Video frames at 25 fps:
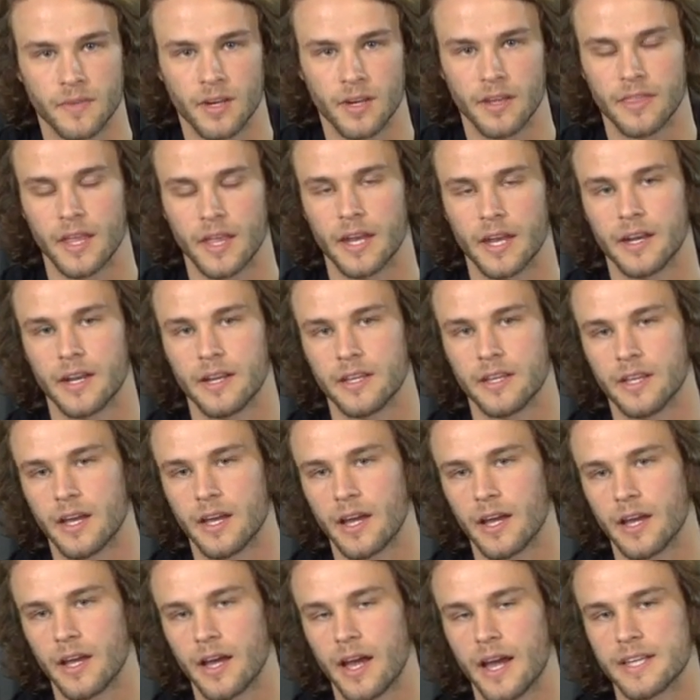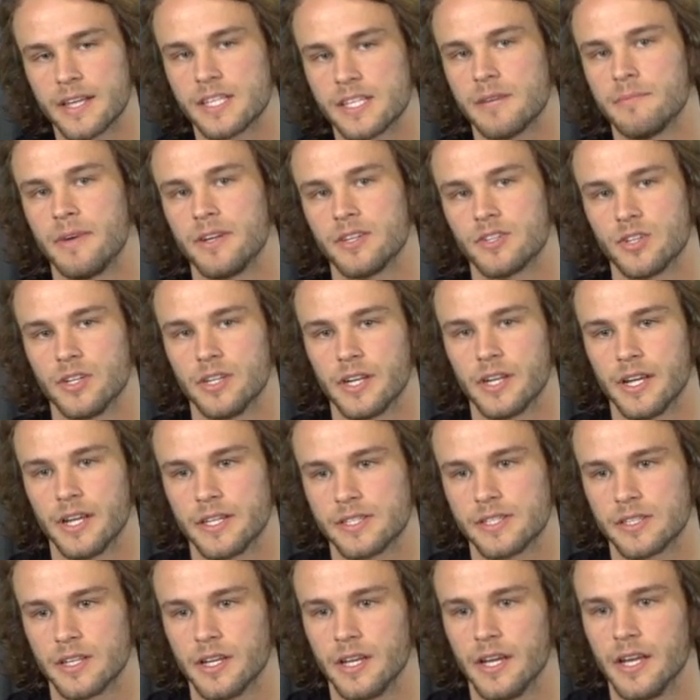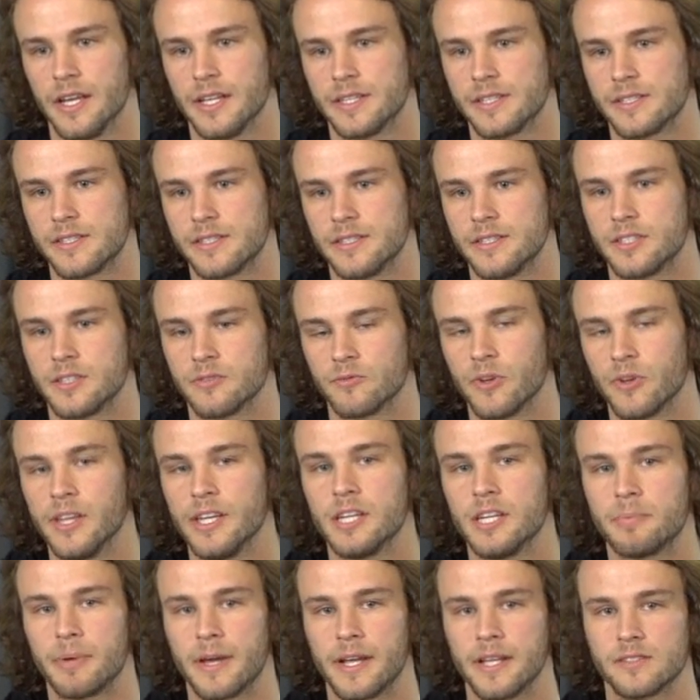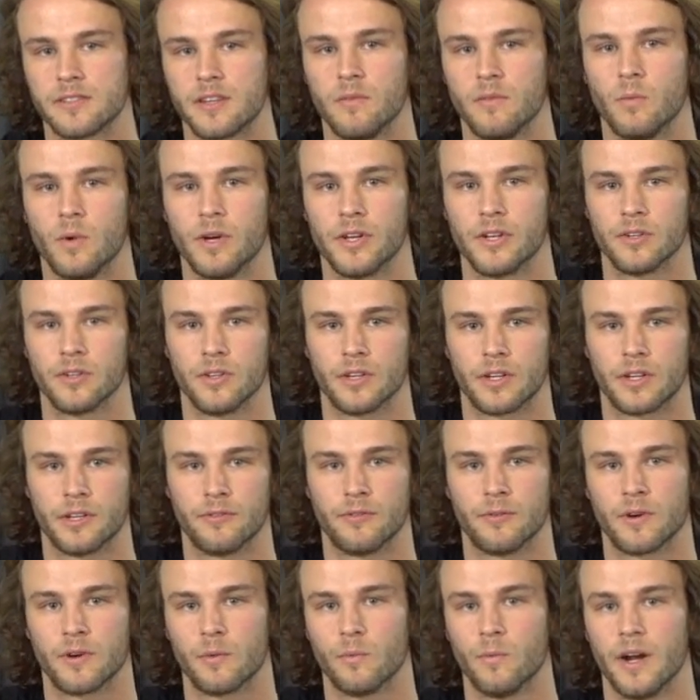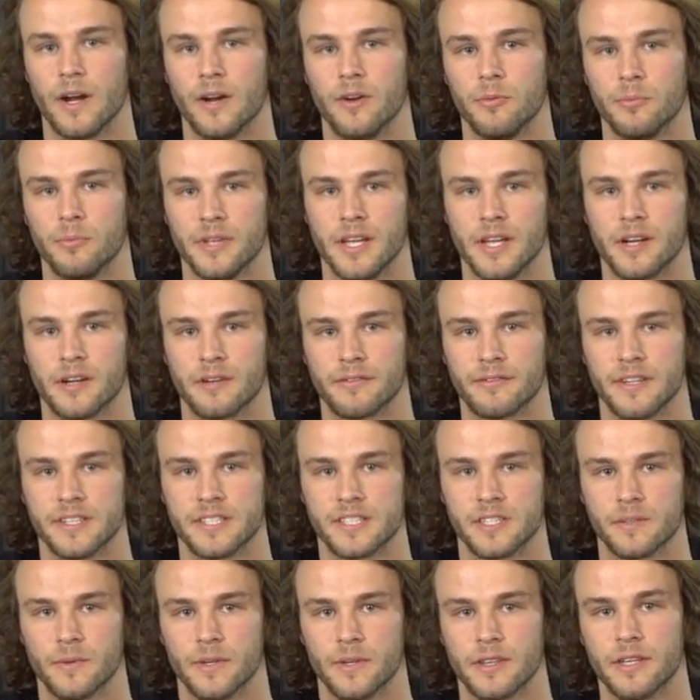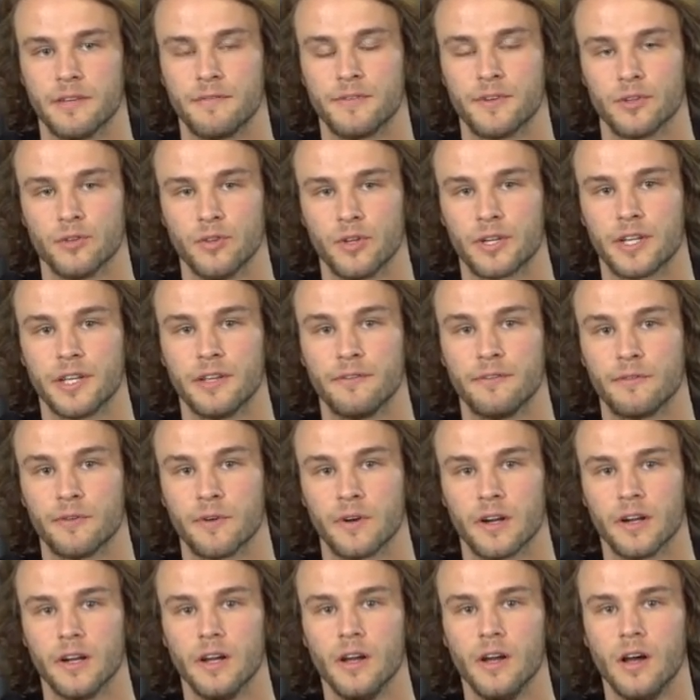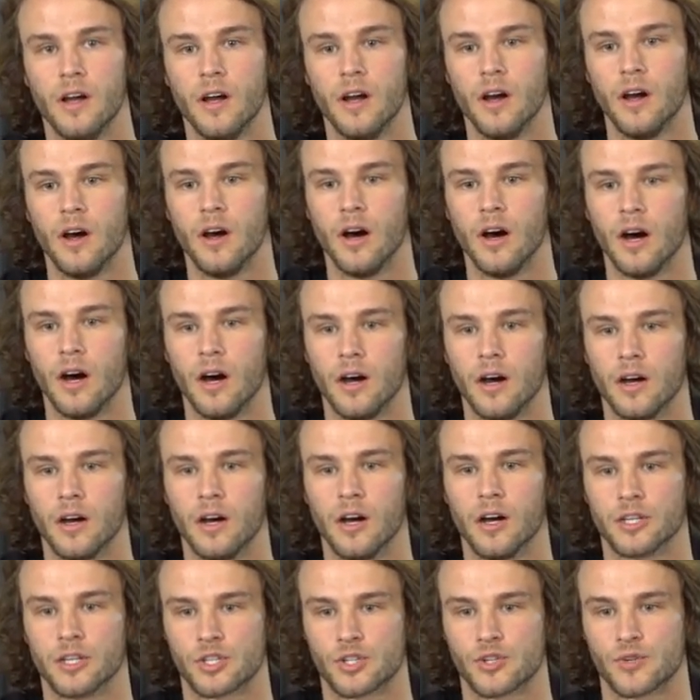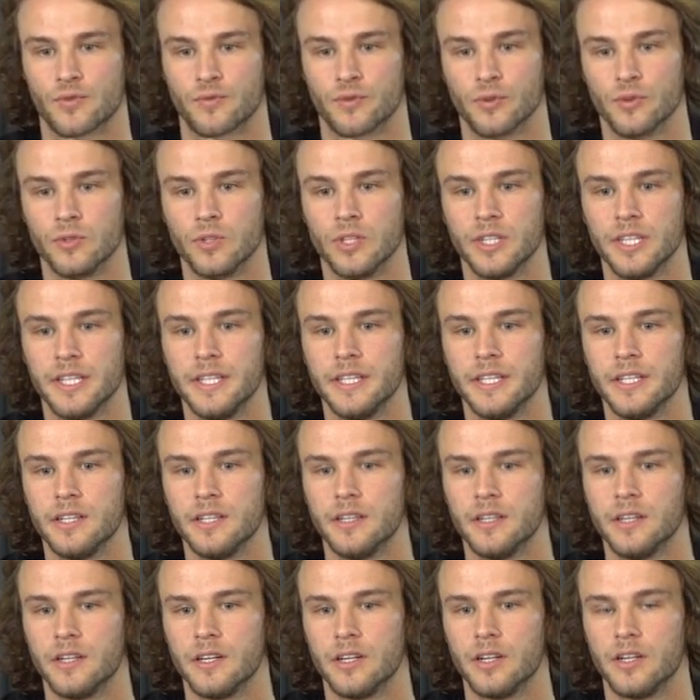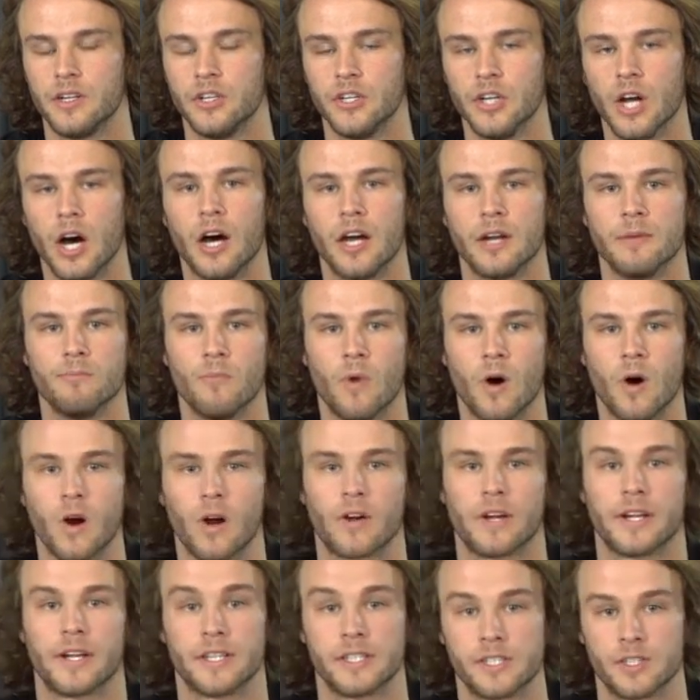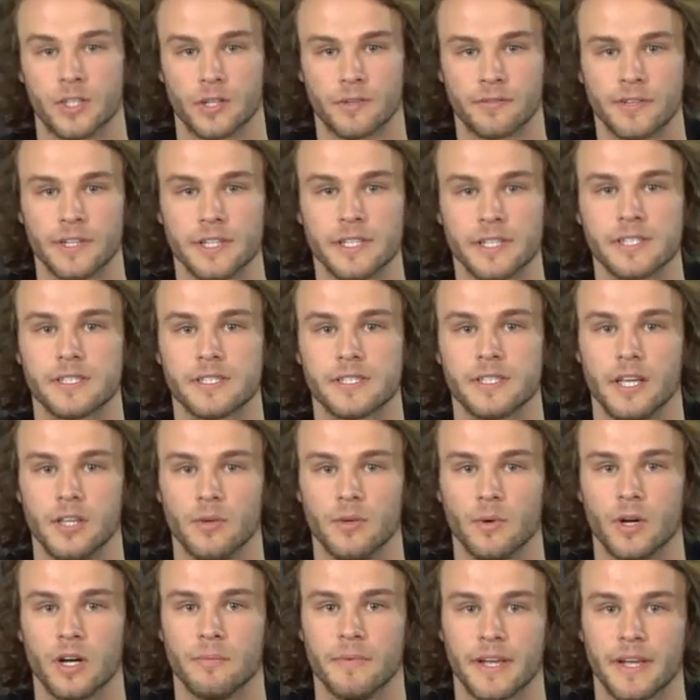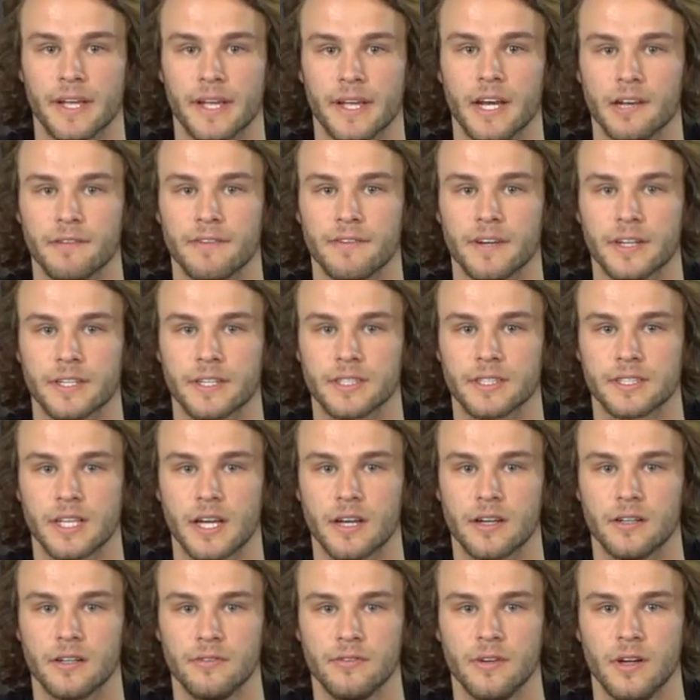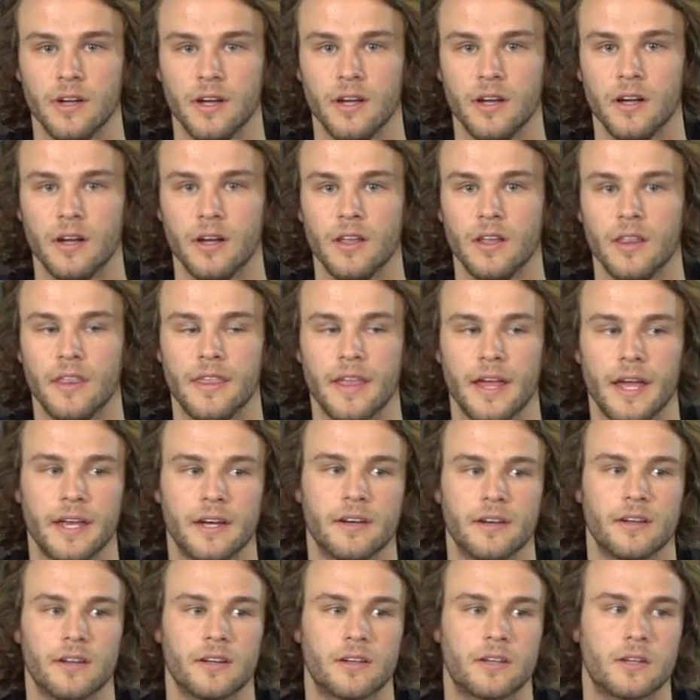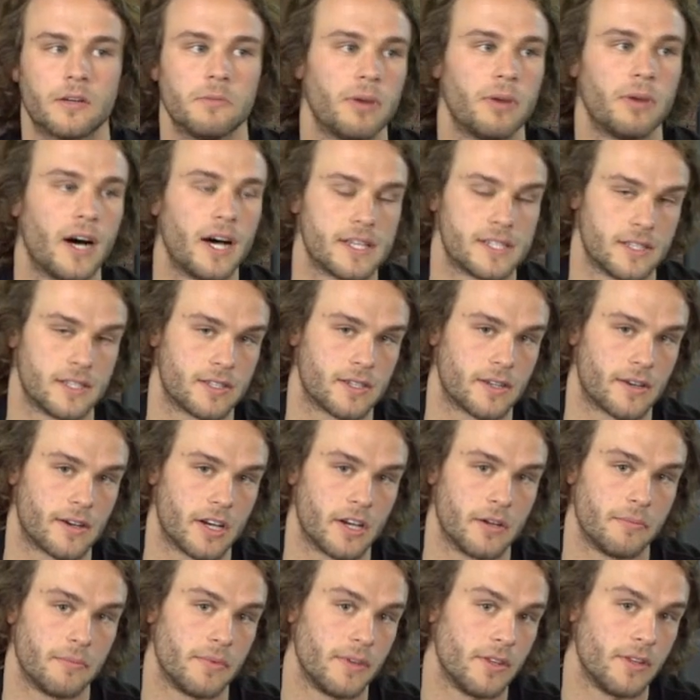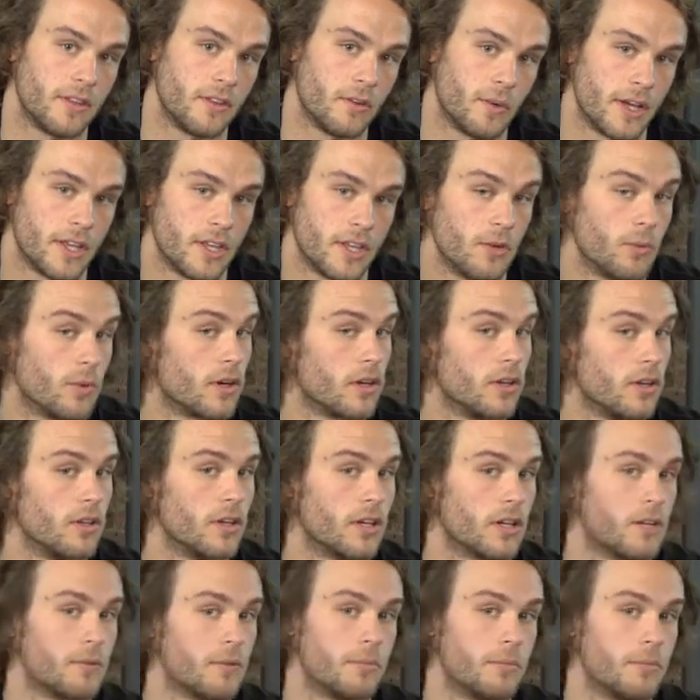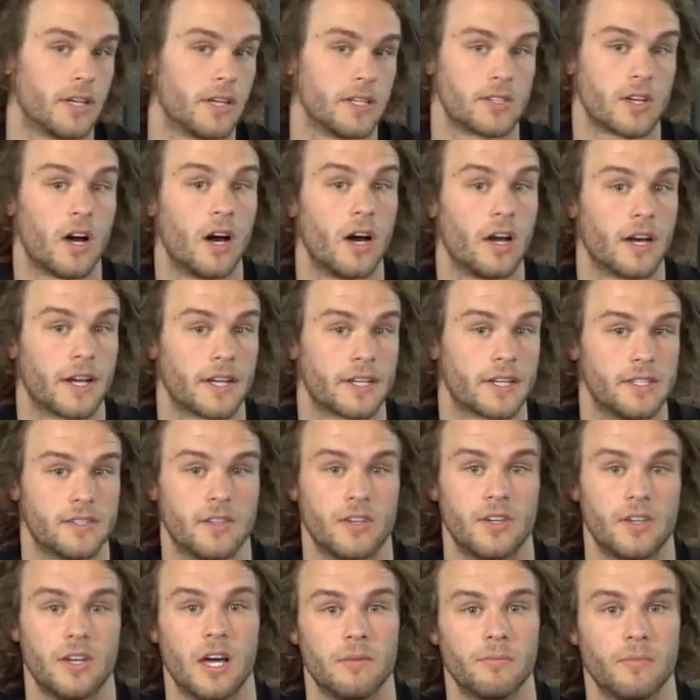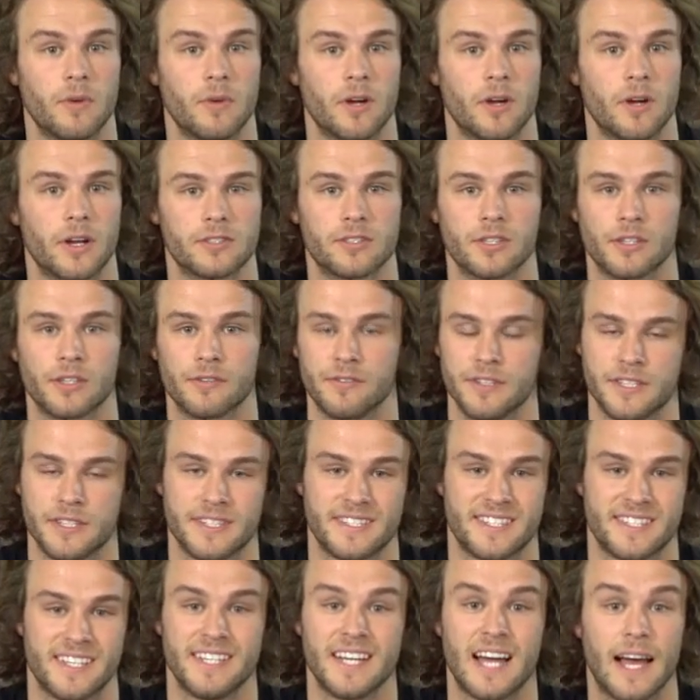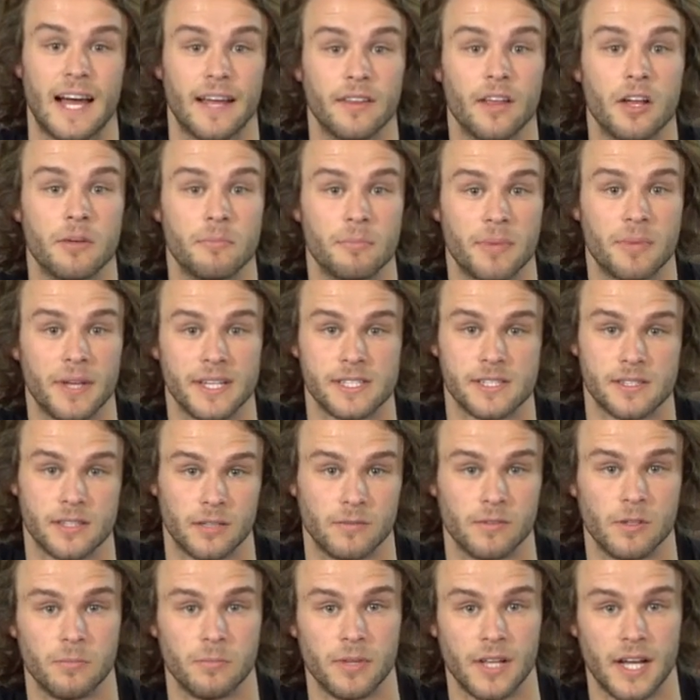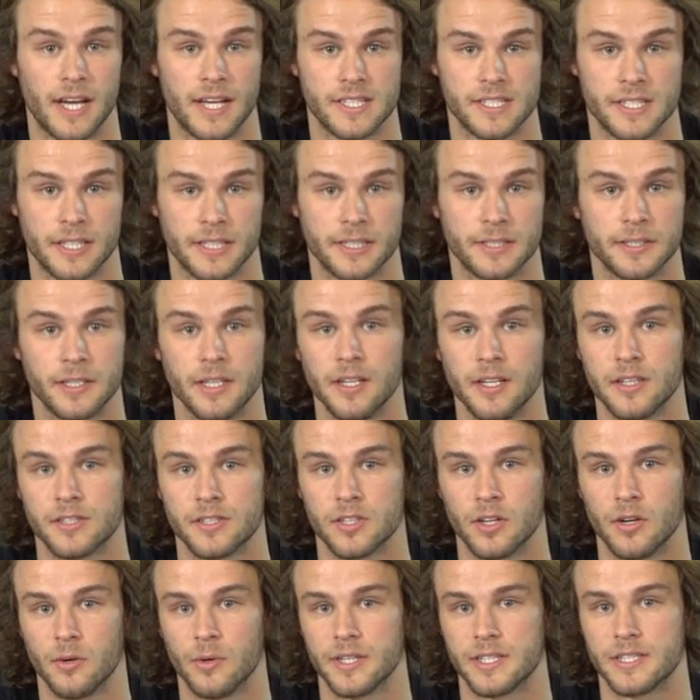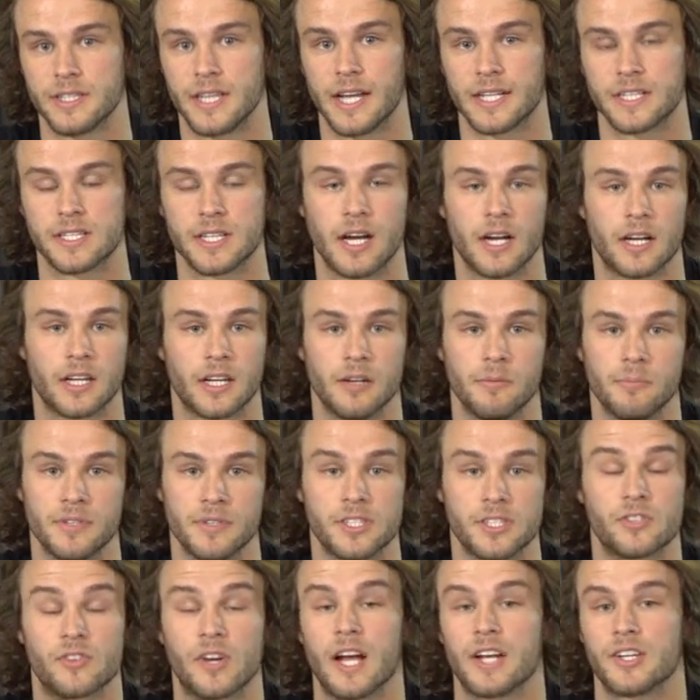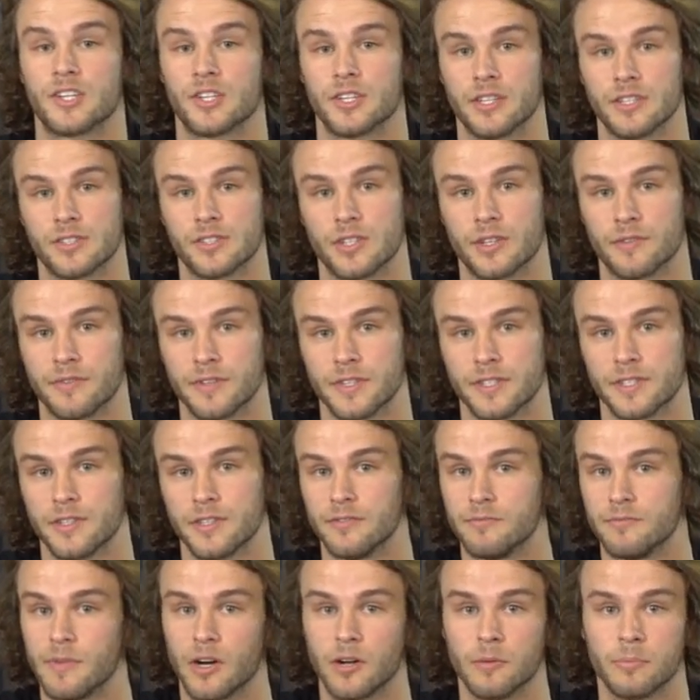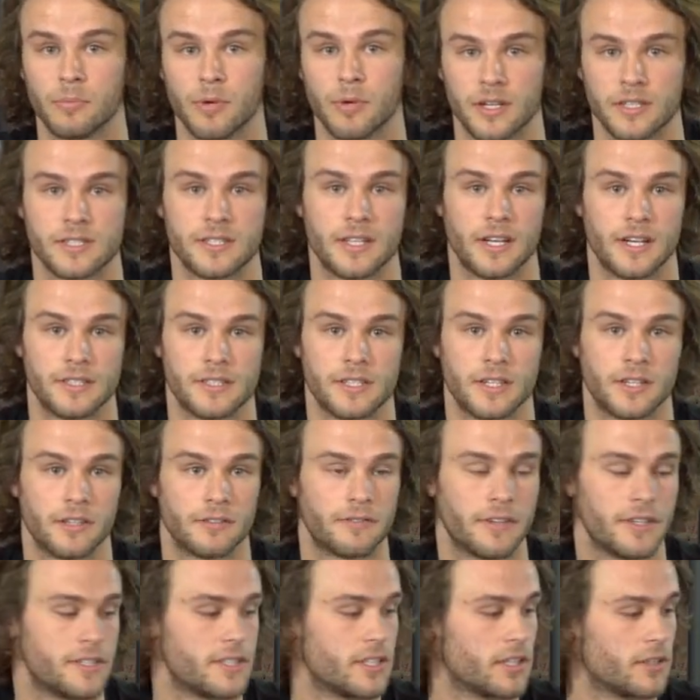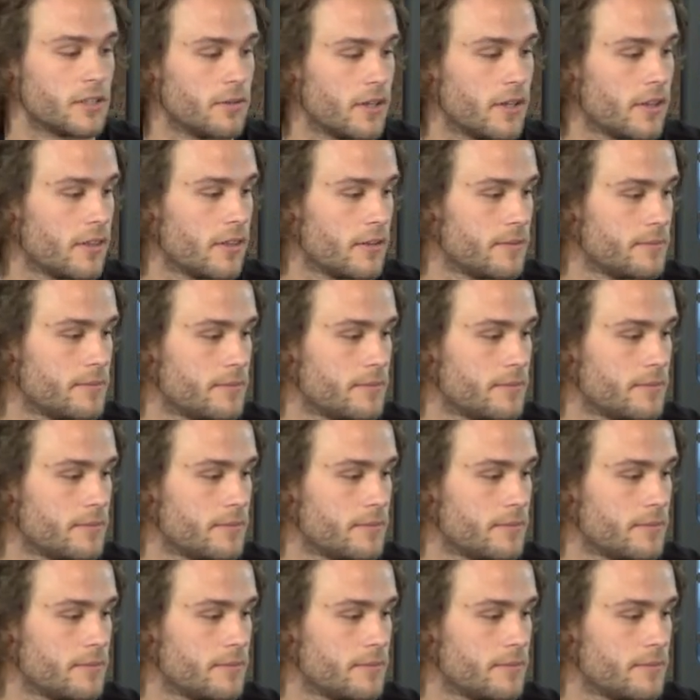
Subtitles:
And then, as I mentioned, it really depends on what you're looking for and what it'll be interfacing with. If you're looking for a truly non-marring surface that you want to make end effectors out of, then composites are going to be the way you want to look, because onyx is a non-marring surface. It's a nylon-based thermoplastic, so that's not going to be scratching the surface of metal parts that it's interfacing with.